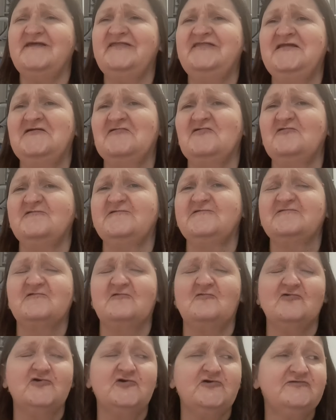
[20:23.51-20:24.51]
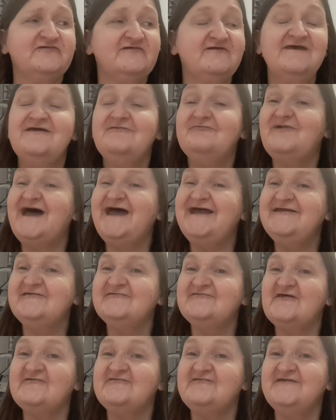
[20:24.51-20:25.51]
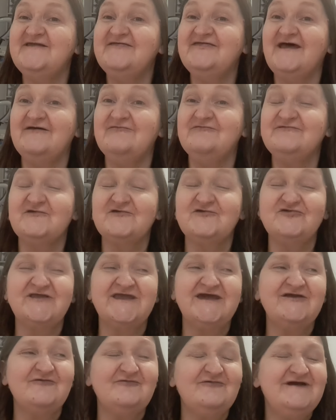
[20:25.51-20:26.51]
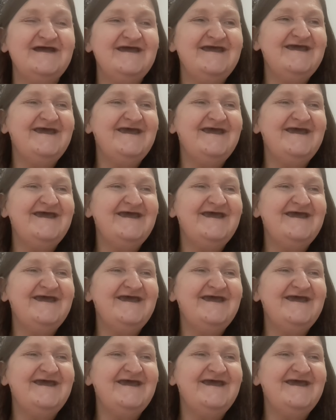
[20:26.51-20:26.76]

and they looked so good. But I resisted. I was a good girl.